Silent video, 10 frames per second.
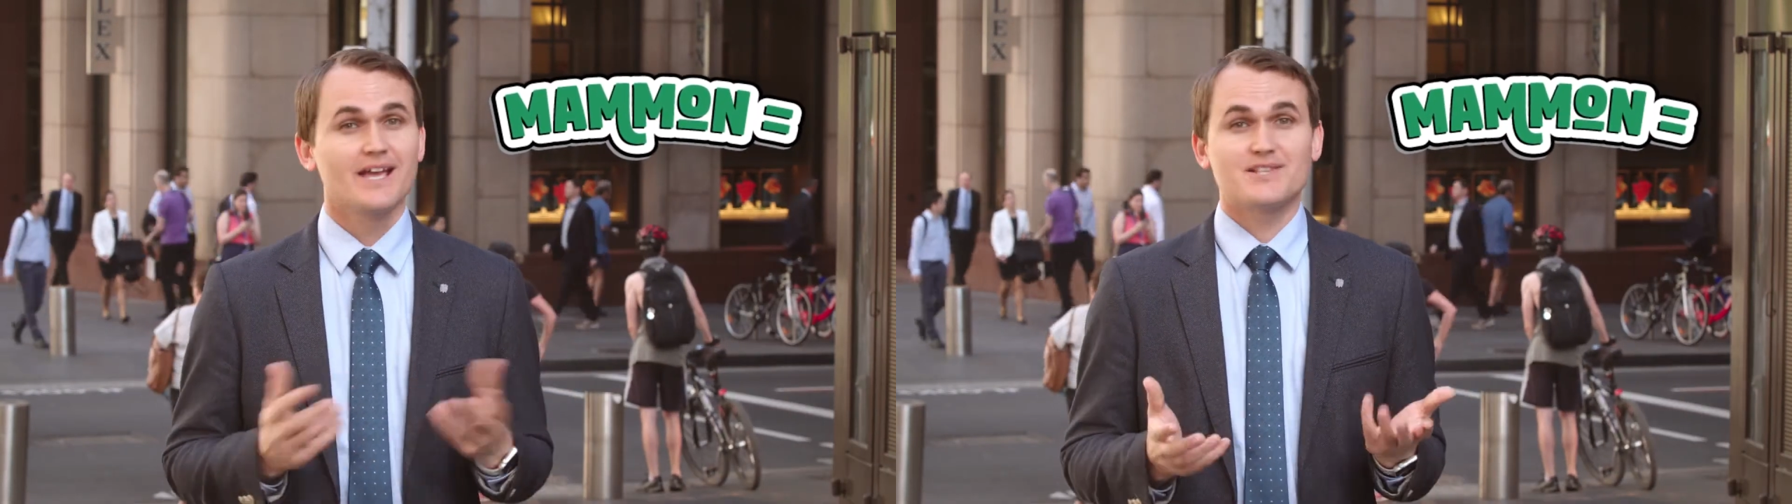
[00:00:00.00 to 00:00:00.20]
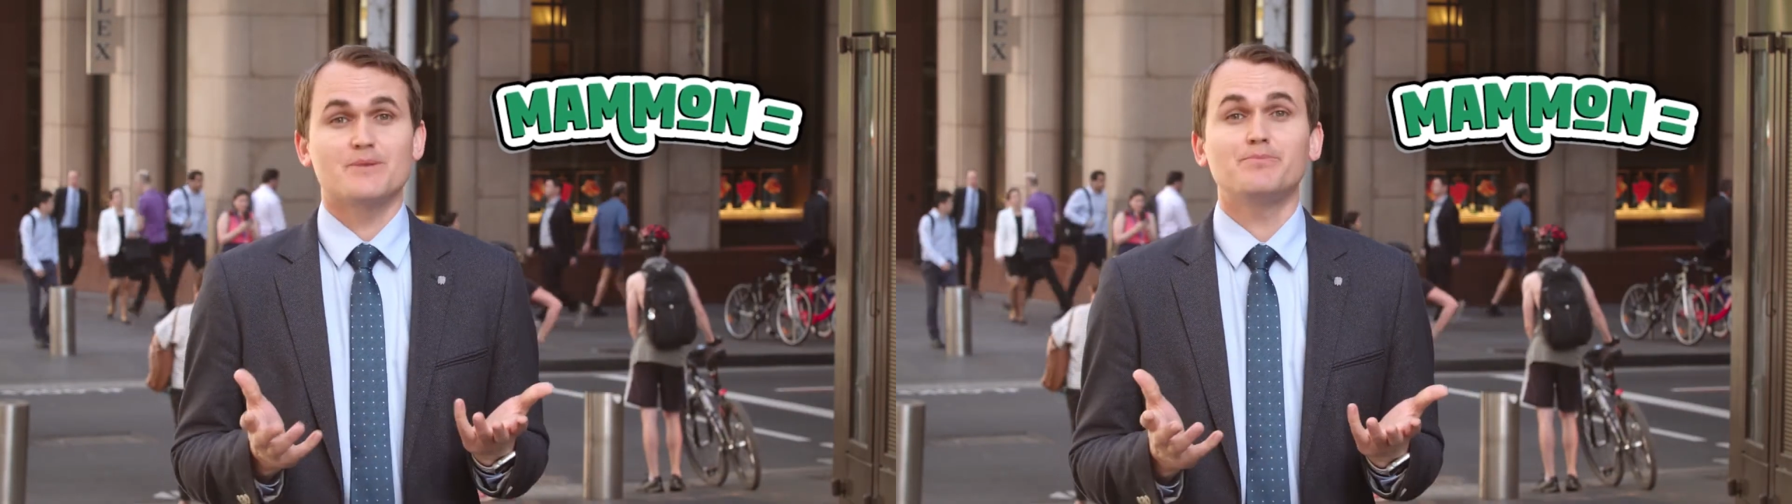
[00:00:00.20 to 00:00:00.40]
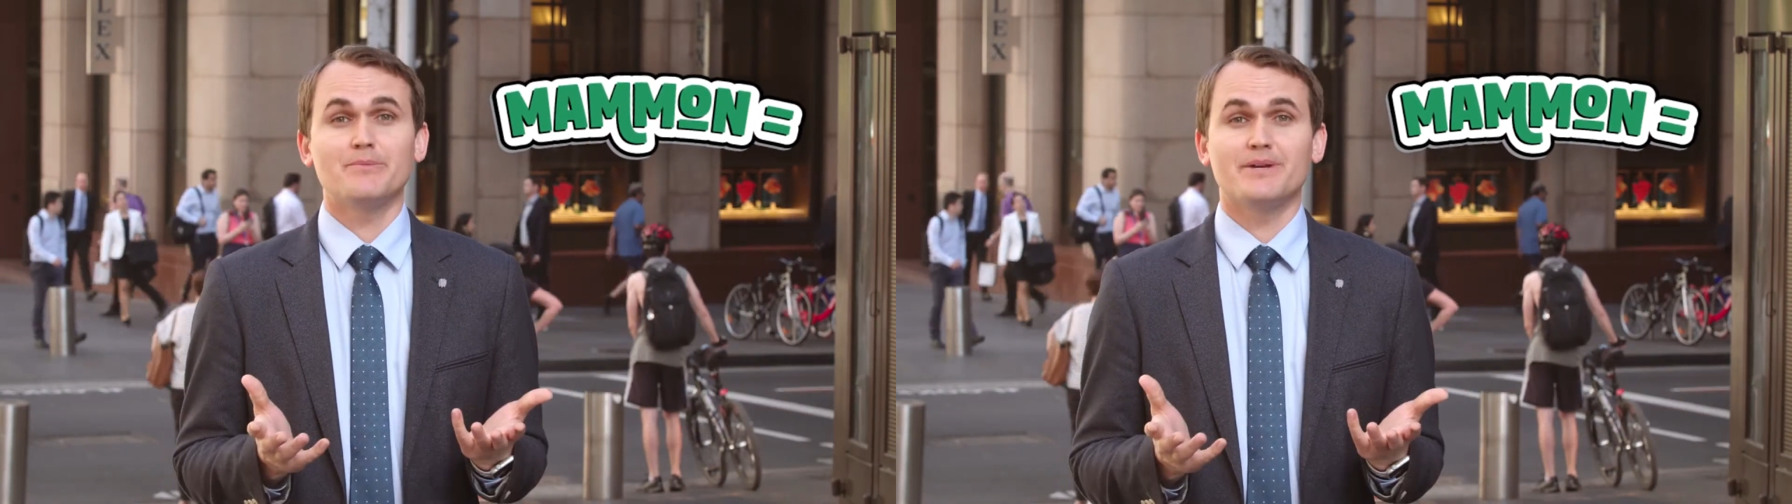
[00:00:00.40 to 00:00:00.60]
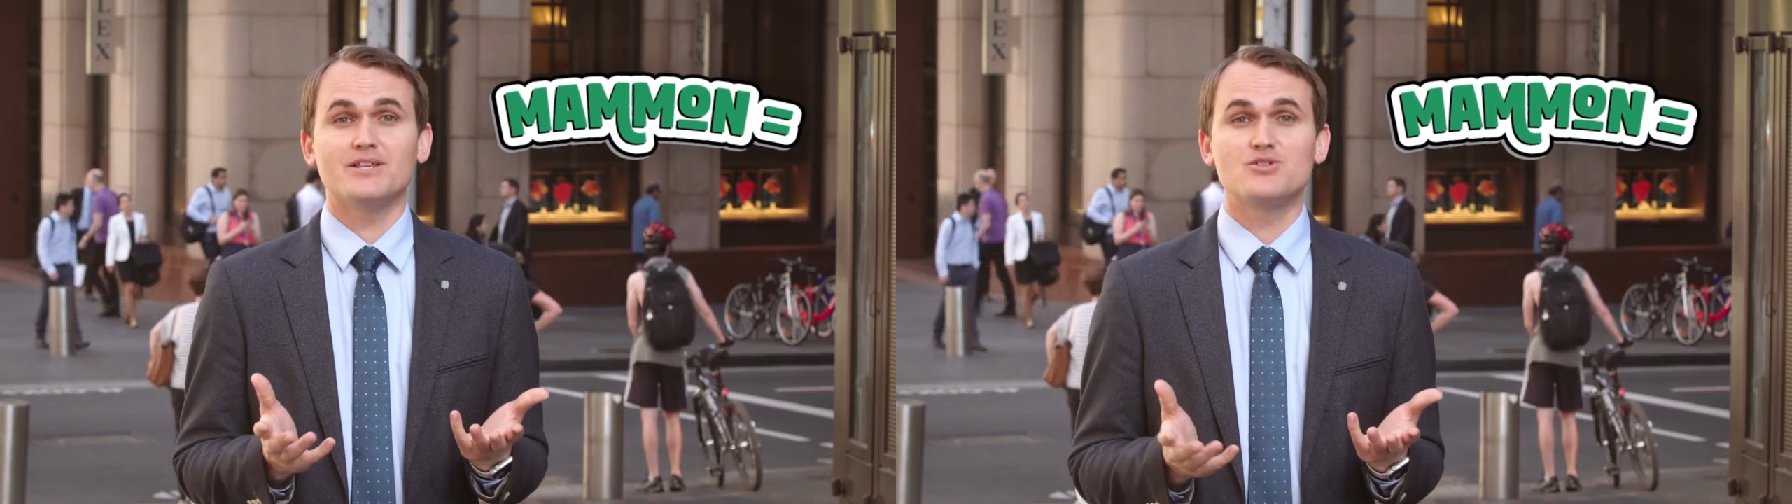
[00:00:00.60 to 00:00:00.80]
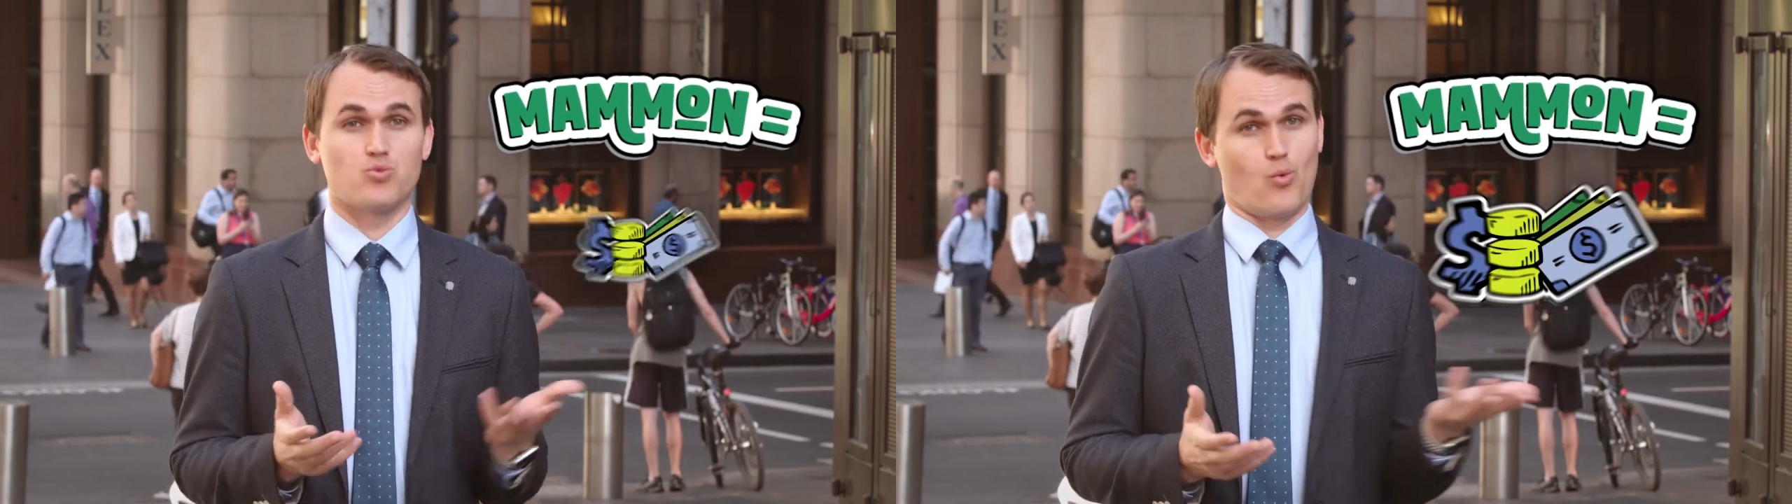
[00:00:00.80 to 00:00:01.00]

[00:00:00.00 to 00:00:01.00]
It simply means